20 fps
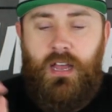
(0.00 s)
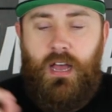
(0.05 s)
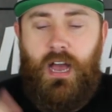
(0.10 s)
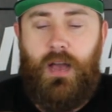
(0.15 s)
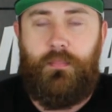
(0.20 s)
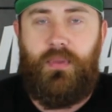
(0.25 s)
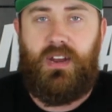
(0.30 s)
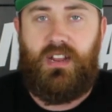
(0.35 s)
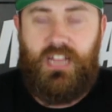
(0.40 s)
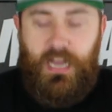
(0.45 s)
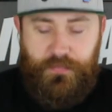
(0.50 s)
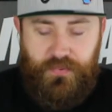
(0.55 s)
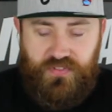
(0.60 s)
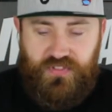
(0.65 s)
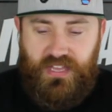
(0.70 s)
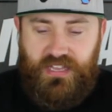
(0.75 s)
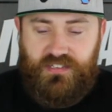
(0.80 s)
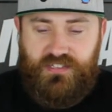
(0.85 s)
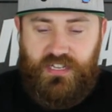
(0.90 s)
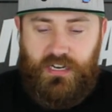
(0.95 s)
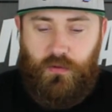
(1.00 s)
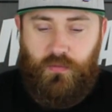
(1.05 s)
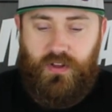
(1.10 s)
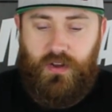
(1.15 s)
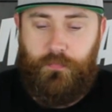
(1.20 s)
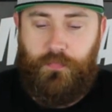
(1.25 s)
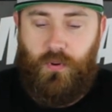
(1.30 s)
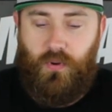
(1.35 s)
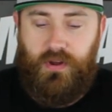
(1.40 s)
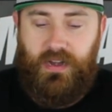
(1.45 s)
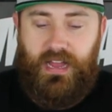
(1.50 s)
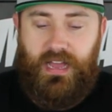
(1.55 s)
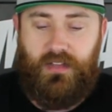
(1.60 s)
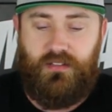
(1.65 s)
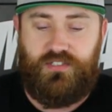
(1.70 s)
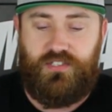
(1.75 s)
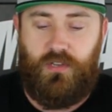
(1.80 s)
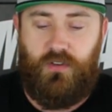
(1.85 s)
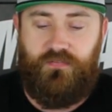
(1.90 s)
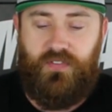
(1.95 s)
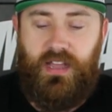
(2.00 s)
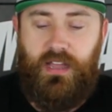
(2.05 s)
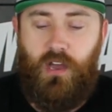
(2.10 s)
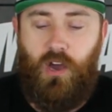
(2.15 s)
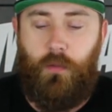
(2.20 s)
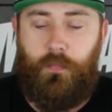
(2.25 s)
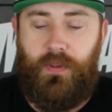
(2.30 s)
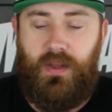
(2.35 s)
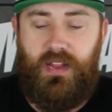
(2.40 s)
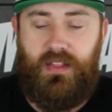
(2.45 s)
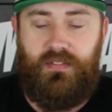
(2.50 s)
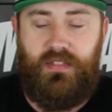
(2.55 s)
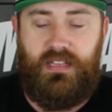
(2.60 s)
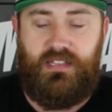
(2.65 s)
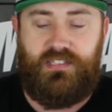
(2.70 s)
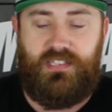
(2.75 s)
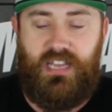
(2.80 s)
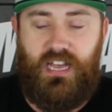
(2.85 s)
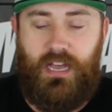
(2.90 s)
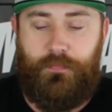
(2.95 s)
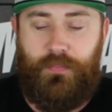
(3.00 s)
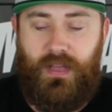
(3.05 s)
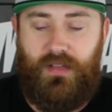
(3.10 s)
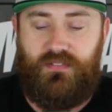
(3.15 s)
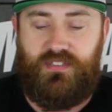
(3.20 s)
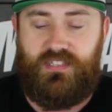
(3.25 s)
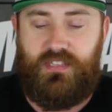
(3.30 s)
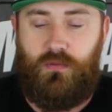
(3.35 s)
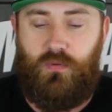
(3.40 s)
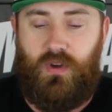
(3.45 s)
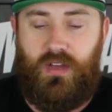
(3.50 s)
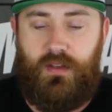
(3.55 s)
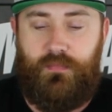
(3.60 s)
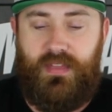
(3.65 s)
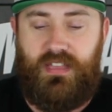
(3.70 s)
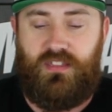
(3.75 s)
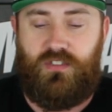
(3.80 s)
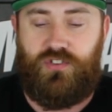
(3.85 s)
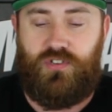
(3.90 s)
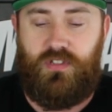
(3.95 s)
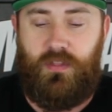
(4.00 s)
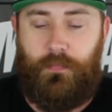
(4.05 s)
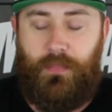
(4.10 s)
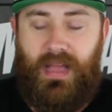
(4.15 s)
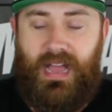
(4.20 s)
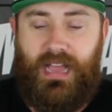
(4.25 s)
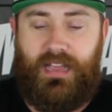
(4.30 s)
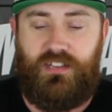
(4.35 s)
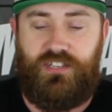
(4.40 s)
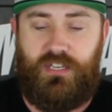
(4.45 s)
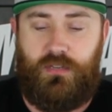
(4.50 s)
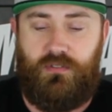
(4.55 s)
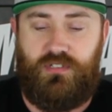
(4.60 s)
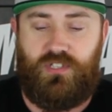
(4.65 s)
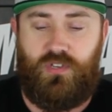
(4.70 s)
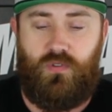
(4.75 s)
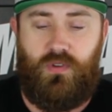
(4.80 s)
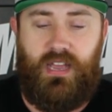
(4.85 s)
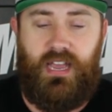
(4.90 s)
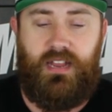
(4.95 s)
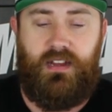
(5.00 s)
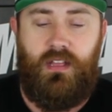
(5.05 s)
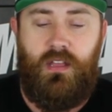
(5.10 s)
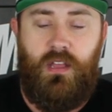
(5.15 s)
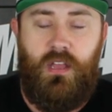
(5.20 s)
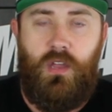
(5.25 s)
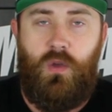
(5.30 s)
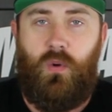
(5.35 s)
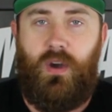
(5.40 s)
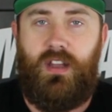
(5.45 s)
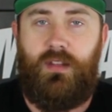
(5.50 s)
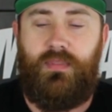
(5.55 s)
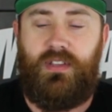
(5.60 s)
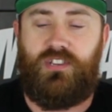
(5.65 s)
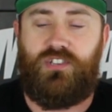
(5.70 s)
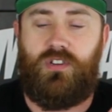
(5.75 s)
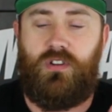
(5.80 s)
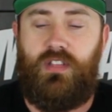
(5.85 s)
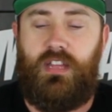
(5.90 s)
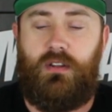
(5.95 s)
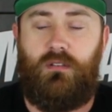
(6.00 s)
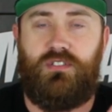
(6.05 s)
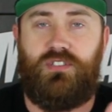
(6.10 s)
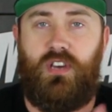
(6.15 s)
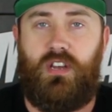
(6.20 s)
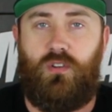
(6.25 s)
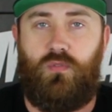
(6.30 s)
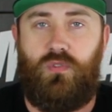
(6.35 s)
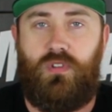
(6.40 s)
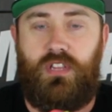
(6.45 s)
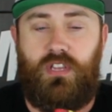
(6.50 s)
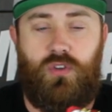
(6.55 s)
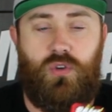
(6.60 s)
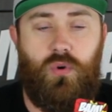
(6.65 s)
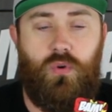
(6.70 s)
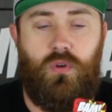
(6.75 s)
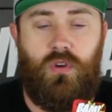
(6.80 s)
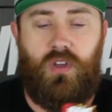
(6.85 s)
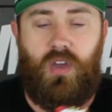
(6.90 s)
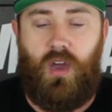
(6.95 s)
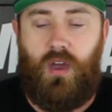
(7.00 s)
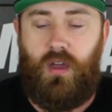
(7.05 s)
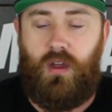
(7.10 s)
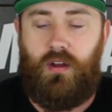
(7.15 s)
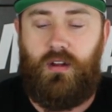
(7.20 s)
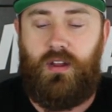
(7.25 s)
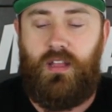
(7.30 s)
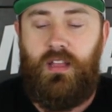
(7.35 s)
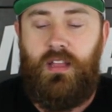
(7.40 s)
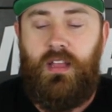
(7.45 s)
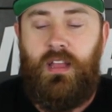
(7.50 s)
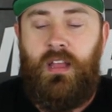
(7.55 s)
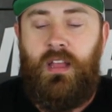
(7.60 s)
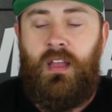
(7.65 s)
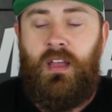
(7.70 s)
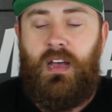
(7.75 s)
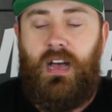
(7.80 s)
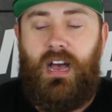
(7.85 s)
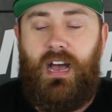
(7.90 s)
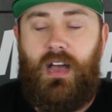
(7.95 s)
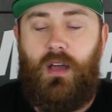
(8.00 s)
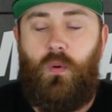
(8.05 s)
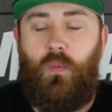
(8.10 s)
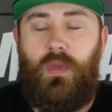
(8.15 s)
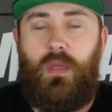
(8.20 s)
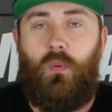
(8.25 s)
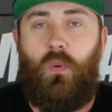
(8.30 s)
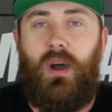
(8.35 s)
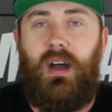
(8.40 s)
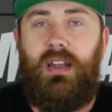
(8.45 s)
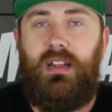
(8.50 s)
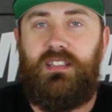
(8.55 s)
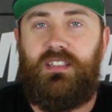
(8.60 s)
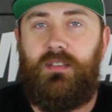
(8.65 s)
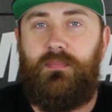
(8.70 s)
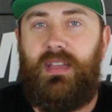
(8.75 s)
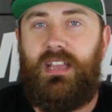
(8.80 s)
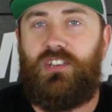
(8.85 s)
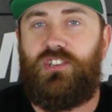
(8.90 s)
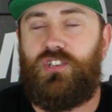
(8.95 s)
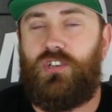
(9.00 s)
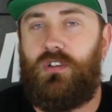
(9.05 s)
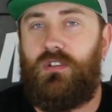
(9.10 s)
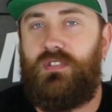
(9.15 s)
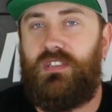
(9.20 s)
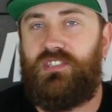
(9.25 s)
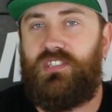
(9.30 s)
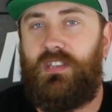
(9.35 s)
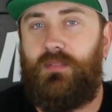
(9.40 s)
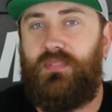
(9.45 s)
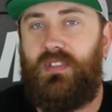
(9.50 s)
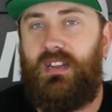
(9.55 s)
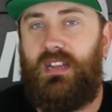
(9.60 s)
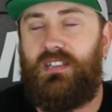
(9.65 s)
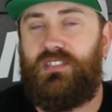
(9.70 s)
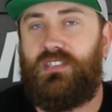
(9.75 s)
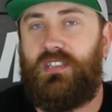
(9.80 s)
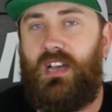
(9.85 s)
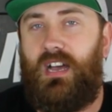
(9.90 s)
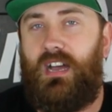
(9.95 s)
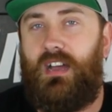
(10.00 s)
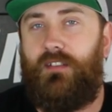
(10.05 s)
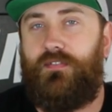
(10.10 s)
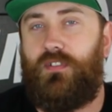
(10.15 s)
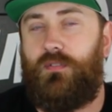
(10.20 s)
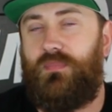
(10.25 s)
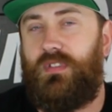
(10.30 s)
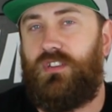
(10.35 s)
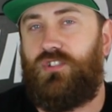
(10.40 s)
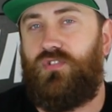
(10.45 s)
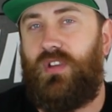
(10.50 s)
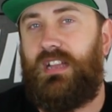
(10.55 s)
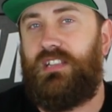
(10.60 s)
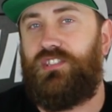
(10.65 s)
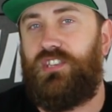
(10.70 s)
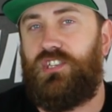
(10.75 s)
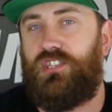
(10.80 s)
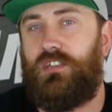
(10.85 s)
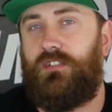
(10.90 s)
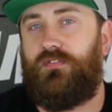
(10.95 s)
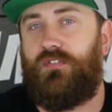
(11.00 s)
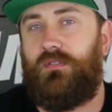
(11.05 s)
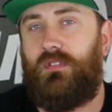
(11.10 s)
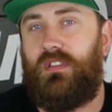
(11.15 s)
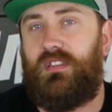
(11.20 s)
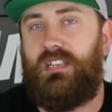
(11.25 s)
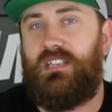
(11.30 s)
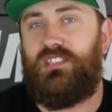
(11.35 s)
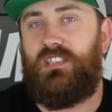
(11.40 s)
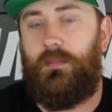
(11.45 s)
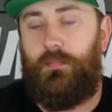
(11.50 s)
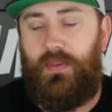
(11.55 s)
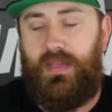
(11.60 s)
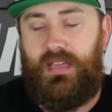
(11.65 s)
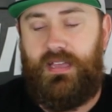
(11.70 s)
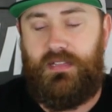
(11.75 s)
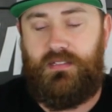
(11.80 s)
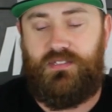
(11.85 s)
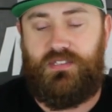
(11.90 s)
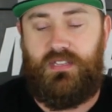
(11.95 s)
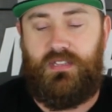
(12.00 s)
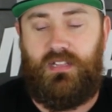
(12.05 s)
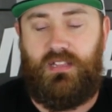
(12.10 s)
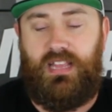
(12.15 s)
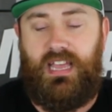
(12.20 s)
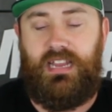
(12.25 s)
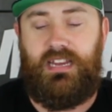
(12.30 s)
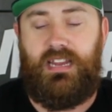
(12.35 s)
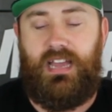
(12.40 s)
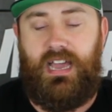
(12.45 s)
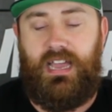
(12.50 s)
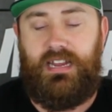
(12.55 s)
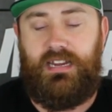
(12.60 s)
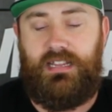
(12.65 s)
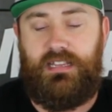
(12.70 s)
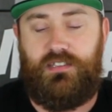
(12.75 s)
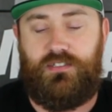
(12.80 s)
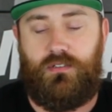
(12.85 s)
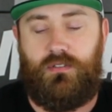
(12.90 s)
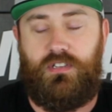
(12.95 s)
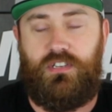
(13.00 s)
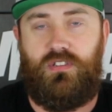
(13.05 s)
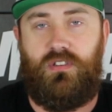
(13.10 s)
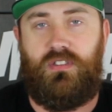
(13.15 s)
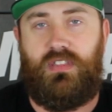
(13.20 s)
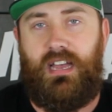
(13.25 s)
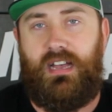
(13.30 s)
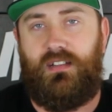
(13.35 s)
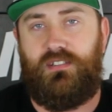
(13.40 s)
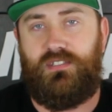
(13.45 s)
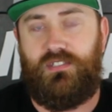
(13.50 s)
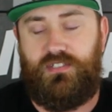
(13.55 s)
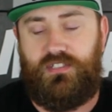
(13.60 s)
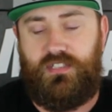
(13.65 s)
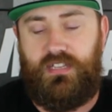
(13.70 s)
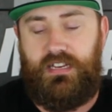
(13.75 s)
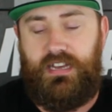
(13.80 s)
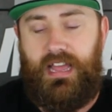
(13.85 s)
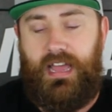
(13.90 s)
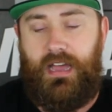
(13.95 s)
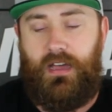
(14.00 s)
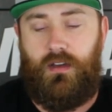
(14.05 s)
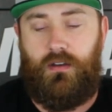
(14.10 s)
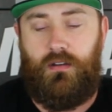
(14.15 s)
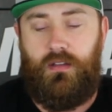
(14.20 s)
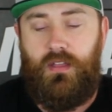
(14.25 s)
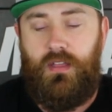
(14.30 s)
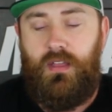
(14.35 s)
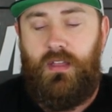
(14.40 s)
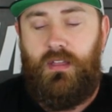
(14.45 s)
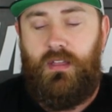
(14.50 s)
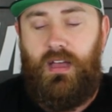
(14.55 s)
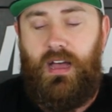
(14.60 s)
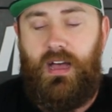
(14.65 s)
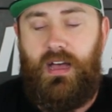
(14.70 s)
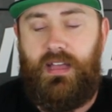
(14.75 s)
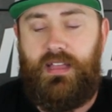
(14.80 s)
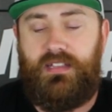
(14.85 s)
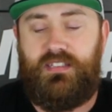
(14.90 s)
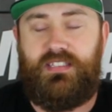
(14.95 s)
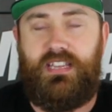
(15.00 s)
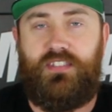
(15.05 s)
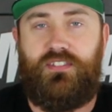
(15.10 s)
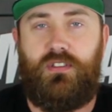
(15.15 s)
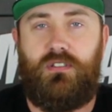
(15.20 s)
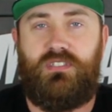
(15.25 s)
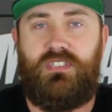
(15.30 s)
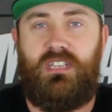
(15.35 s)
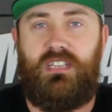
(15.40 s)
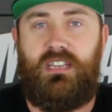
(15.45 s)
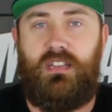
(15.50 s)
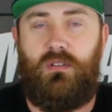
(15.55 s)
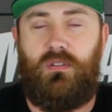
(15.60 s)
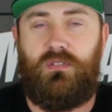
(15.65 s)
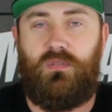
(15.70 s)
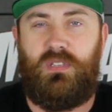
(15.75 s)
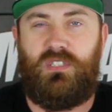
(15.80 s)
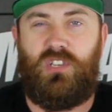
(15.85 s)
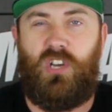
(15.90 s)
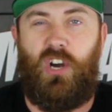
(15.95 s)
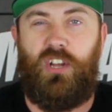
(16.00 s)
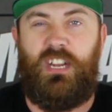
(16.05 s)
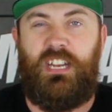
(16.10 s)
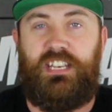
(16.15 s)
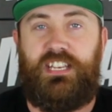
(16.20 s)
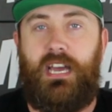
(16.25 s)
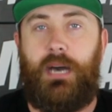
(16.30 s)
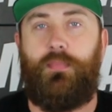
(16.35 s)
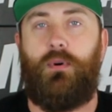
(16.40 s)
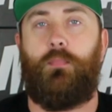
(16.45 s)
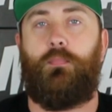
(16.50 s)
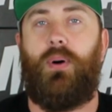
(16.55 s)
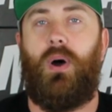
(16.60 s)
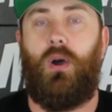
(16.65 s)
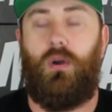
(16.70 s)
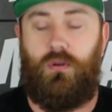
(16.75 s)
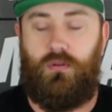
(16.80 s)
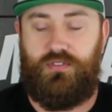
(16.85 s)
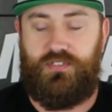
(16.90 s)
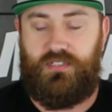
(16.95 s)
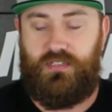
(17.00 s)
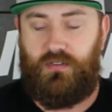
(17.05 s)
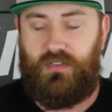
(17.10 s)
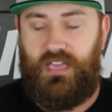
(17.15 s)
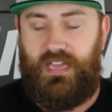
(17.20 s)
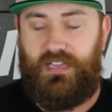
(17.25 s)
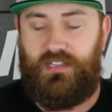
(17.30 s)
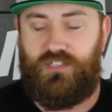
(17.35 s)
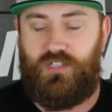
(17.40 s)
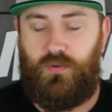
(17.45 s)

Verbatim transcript: Uh, but a couple things that I want to point out. So if I open this up, obviously wanted to make sure the packaging was great. Wanted to make sure that it was on a really cool card. Uh, we wanted to make sure, this is something I saw from the transition from the Disney Pins in the late 90s, early 2000s to now, uh, is that there's a what's called a double post, okay?